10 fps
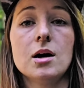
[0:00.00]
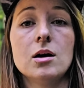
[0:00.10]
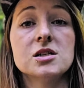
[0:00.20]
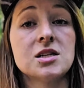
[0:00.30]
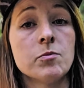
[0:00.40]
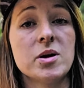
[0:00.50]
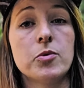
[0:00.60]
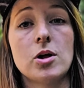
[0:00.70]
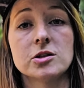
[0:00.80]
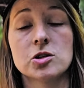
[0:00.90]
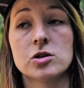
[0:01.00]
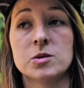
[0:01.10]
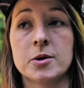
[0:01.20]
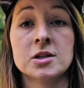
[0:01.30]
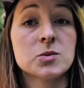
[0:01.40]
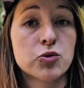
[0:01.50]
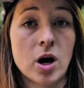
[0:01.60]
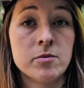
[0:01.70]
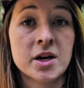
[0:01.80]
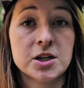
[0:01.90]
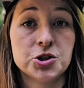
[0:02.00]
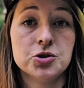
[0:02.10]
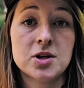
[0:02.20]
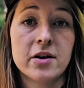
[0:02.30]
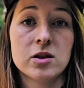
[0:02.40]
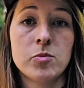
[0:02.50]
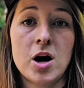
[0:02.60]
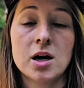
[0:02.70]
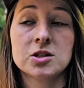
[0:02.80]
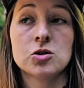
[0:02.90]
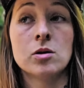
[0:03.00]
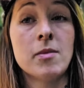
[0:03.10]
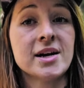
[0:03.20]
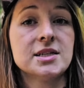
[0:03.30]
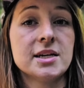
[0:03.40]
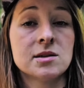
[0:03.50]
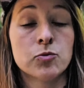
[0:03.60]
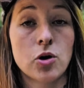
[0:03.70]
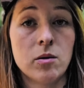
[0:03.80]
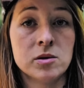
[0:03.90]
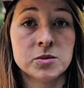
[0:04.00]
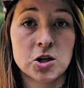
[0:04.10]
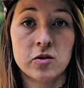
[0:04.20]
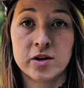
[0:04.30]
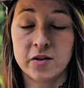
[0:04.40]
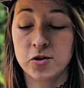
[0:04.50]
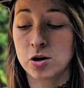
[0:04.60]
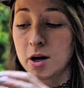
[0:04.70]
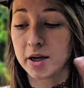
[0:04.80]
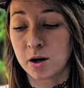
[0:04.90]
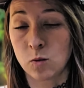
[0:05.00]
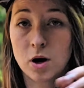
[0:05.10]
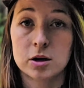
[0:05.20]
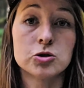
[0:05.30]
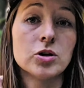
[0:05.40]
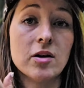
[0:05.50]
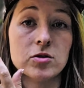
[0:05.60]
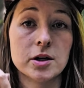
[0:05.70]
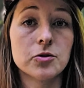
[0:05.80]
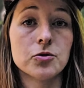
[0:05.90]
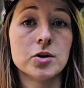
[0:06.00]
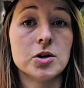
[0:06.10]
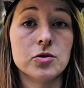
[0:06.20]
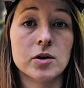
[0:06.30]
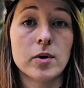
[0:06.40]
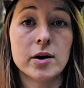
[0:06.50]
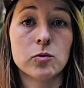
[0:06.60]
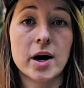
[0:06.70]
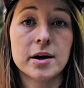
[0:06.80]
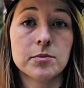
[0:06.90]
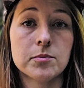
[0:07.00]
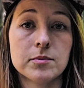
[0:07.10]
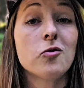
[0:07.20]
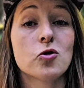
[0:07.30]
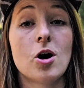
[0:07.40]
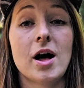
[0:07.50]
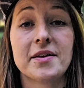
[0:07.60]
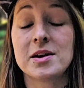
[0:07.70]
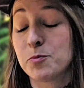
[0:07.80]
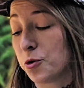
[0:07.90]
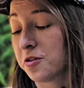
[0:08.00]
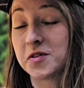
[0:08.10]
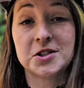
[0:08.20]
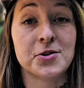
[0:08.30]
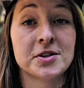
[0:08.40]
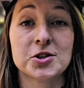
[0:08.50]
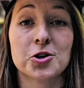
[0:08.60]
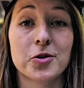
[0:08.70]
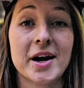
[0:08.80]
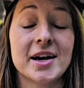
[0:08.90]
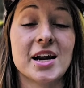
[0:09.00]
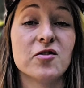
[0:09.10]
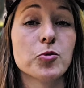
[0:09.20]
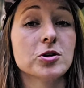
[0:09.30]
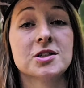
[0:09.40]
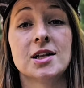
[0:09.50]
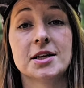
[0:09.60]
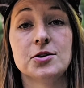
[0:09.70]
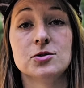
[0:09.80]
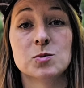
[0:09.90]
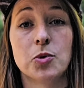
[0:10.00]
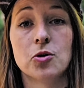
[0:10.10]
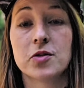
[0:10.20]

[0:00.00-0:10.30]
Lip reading: Some people also experience priming issues out of the box, so it might take some problem solving if you're not getting water traveling through the unit right away. Overall, I think both of these units are great, and I've personally used both,